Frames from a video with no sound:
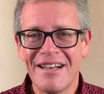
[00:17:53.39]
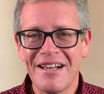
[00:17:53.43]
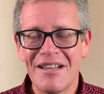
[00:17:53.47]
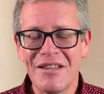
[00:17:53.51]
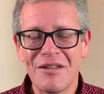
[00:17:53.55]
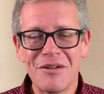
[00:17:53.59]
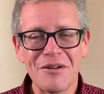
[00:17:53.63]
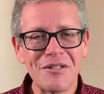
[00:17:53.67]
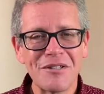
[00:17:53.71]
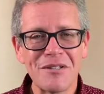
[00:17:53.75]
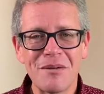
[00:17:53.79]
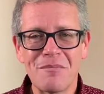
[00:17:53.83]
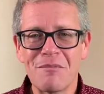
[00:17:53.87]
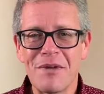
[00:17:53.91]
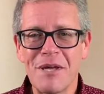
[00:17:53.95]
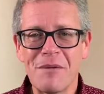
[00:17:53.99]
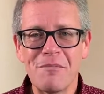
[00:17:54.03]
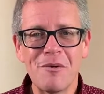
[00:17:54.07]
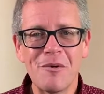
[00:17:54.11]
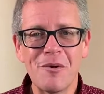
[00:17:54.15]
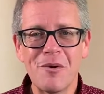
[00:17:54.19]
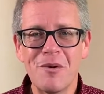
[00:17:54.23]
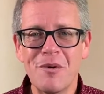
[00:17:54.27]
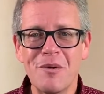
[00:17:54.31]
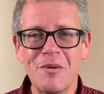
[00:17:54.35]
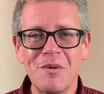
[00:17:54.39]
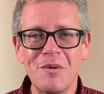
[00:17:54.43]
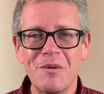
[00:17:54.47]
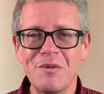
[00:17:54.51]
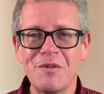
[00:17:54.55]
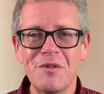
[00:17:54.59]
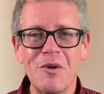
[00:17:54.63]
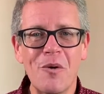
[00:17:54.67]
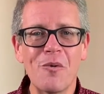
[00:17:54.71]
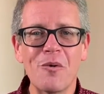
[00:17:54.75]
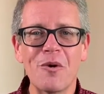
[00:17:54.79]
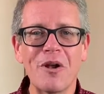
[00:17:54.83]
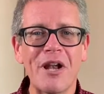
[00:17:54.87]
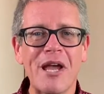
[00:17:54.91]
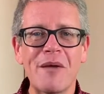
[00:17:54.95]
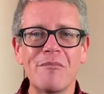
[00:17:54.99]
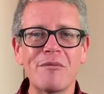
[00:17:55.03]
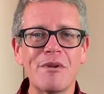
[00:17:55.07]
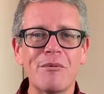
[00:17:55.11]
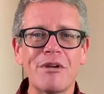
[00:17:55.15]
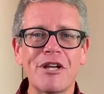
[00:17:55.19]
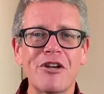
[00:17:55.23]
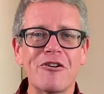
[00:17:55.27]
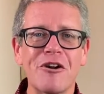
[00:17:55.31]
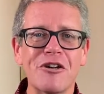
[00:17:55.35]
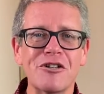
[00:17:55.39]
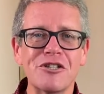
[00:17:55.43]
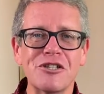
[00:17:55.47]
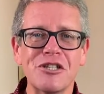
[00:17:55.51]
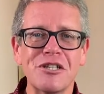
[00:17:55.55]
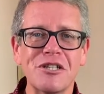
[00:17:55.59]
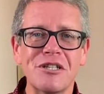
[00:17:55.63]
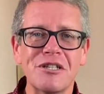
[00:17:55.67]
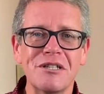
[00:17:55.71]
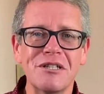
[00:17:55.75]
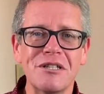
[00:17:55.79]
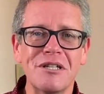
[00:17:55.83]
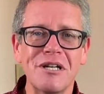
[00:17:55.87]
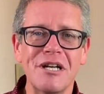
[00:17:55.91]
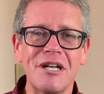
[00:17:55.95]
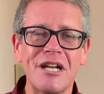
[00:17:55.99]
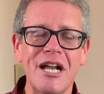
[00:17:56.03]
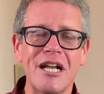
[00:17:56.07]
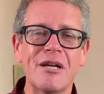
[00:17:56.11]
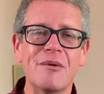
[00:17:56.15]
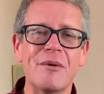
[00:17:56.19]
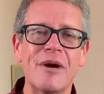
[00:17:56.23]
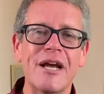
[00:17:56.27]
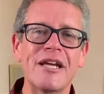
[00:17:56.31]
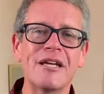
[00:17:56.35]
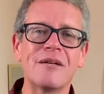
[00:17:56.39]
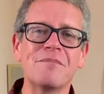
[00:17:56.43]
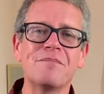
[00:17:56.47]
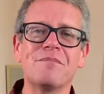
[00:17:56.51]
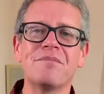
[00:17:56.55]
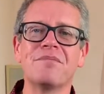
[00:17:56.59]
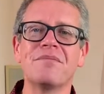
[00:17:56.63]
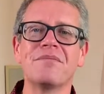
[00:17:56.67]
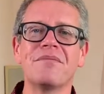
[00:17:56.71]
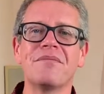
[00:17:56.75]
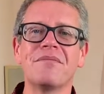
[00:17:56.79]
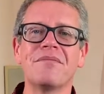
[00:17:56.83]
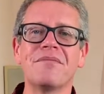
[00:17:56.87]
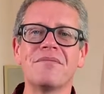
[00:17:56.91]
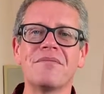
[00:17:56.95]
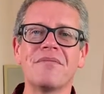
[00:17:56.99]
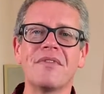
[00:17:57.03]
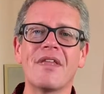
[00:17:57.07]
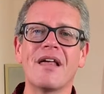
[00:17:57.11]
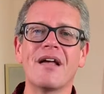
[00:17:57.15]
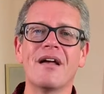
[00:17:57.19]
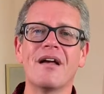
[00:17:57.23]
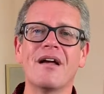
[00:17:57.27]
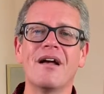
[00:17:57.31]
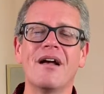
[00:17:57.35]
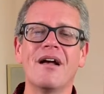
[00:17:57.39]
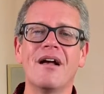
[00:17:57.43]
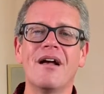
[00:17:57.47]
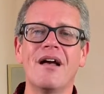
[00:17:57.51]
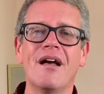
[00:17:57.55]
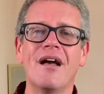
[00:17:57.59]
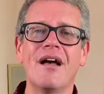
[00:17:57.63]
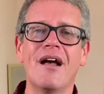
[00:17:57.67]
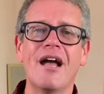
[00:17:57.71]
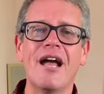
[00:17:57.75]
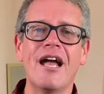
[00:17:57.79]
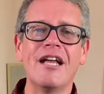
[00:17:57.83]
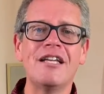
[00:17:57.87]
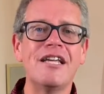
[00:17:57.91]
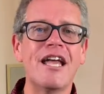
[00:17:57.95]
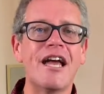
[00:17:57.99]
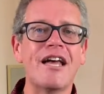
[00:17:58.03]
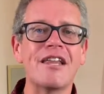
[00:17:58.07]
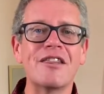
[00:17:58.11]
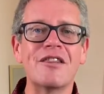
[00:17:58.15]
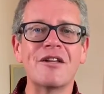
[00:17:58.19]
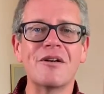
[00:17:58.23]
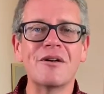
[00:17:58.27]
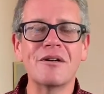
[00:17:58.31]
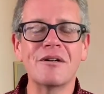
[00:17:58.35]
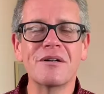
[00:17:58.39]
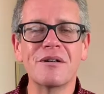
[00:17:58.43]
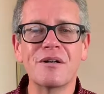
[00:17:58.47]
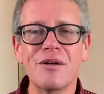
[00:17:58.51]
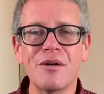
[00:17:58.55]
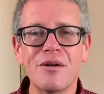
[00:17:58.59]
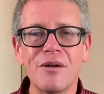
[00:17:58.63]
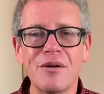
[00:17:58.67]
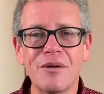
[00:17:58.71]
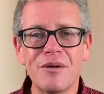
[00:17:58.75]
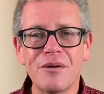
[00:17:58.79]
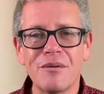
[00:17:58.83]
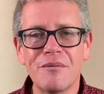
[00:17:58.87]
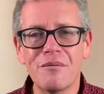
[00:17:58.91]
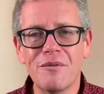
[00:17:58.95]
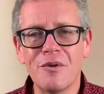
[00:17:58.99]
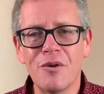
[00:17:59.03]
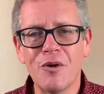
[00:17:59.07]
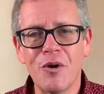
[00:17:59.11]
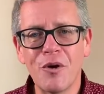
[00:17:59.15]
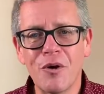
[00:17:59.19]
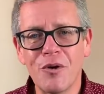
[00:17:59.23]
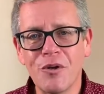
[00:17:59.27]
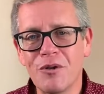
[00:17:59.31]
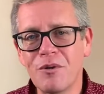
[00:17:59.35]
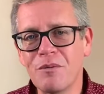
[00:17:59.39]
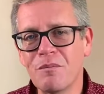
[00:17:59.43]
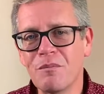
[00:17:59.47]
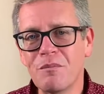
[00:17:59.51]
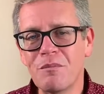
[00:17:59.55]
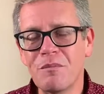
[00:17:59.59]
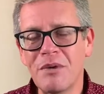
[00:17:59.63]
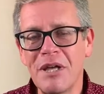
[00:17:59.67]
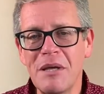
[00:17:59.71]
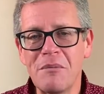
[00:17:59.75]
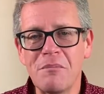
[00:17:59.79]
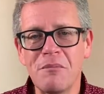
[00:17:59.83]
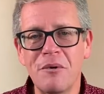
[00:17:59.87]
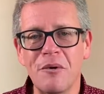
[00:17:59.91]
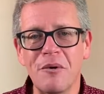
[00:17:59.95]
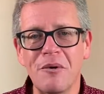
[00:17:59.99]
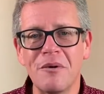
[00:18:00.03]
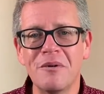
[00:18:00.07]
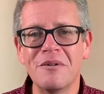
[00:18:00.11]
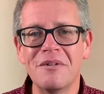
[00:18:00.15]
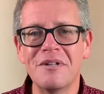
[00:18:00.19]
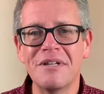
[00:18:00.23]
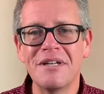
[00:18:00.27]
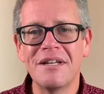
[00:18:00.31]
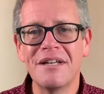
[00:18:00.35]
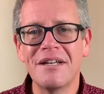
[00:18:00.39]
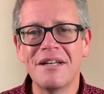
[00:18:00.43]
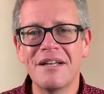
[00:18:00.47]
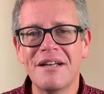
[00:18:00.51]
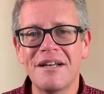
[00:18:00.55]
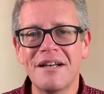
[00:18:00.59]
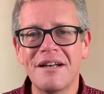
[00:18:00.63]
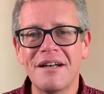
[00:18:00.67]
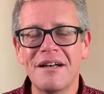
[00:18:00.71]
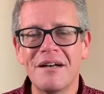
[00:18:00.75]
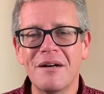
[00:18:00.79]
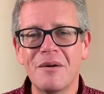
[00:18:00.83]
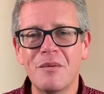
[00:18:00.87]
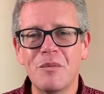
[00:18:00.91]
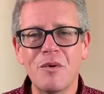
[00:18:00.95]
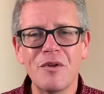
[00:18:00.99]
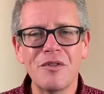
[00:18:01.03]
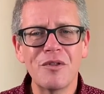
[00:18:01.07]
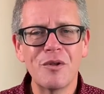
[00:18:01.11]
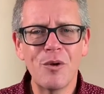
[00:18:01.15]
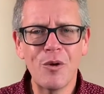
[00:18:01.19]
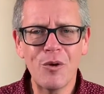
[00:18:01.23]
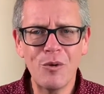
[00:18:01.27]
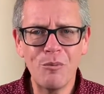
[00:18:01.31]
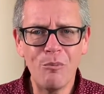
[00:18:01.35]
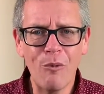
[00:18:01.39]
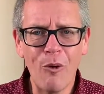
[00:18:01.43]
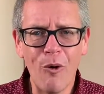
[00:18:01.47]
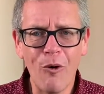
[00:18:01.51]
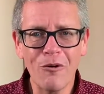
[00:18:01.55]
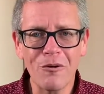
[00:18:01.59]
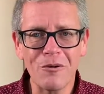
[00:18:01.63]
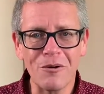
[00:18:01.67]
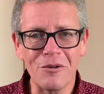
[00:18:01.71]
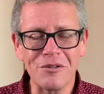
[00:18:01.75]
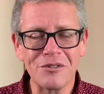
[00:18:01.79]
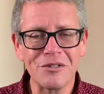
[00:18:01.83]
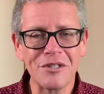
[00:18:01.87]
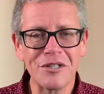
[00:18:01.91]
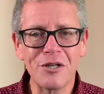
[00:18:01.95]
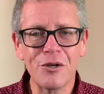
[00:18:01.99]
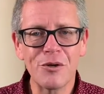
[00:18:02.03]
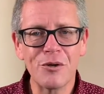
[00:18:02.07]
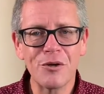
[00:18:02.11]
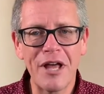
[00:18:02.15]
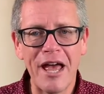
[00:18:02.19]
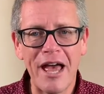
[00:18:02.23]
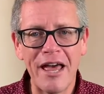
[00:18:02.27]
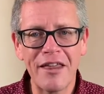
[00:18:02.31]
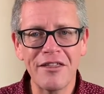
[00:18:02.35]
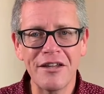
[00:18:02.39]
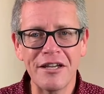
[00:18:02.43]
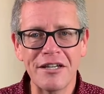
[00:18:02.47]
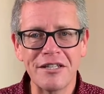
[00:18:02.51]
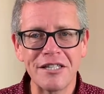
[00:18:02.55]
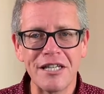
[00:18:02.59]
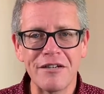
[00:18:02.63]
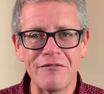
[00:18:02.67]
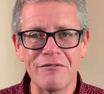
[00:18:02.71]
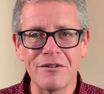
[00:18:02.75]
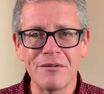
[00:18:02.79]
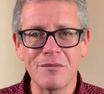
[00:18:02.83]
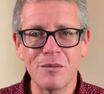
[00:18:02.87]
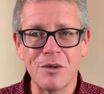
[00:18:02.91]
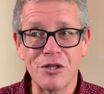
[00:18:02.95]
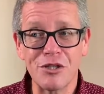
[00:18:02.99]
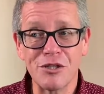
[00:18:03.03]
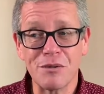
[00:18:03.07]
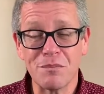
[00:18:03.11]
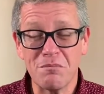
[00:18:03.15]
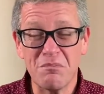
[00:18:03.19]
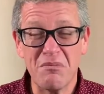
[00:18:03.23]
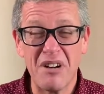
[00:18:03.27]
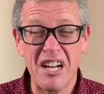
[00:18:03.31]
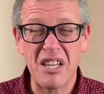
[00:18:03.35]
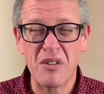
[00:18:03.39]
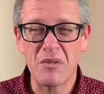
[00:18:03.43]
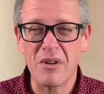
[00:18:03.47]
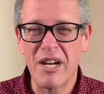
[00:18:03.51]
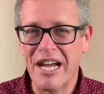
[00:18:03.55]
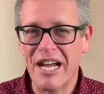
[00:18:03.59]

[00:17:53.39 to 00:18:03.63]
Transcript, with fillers: There are some people who don't claim to be Christian in any way, and yet they're good people with good morals and good ethics, even, which, by the way,